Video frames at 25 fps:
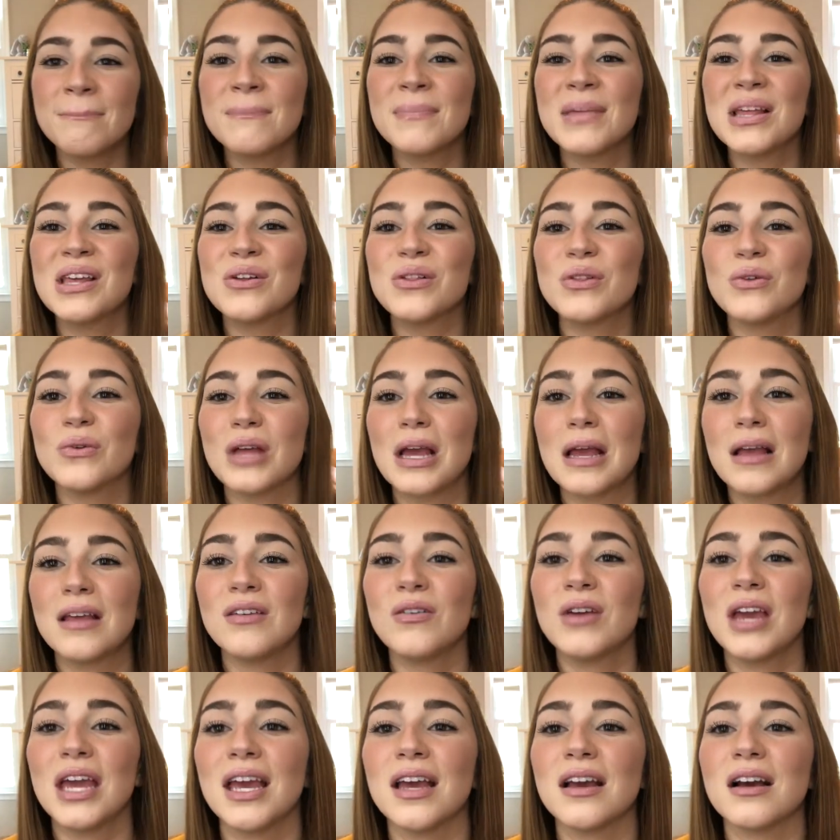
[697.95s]
you
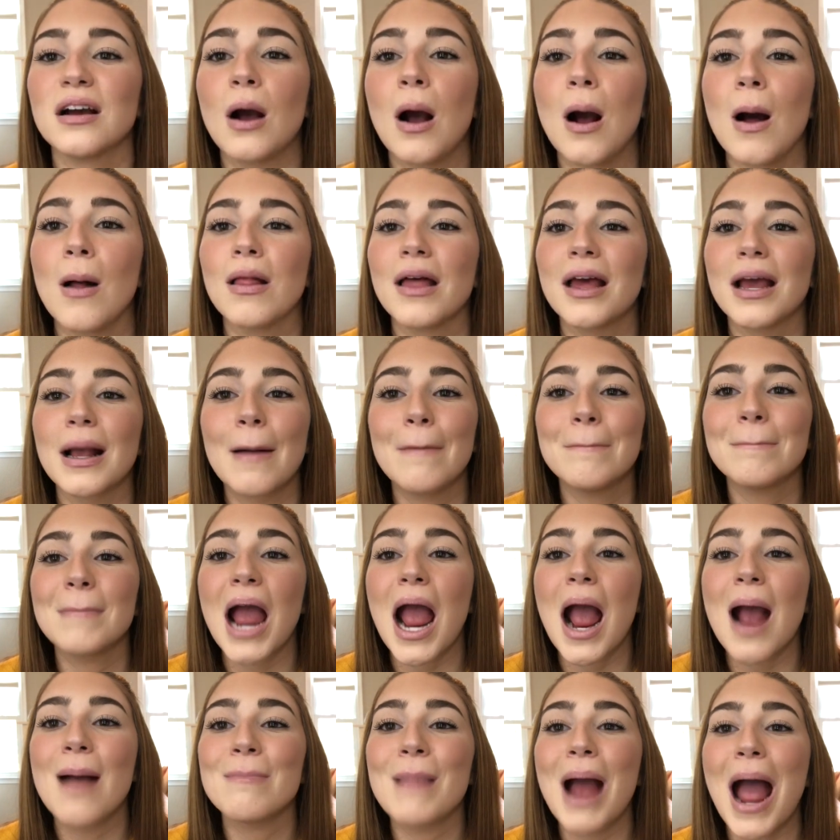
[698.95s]
can't go like
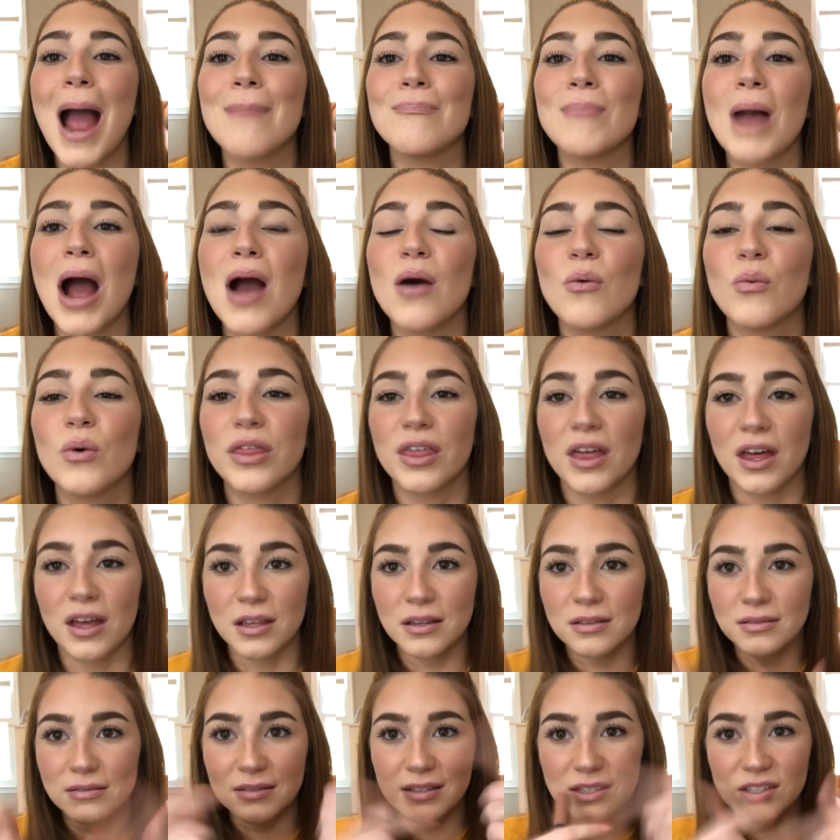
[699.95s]

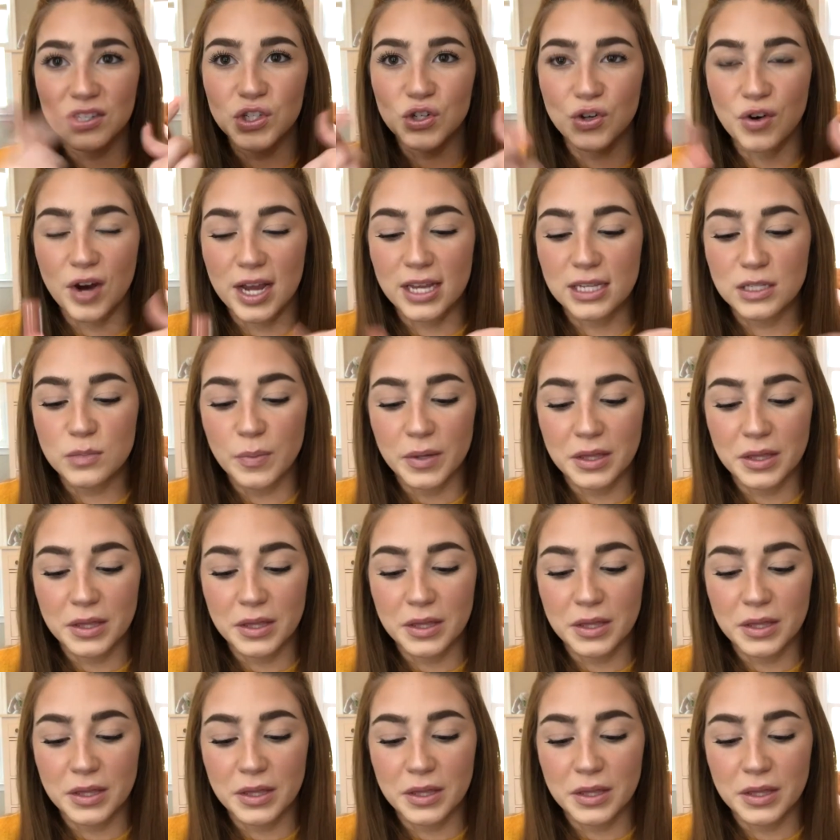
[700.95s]
without the strings,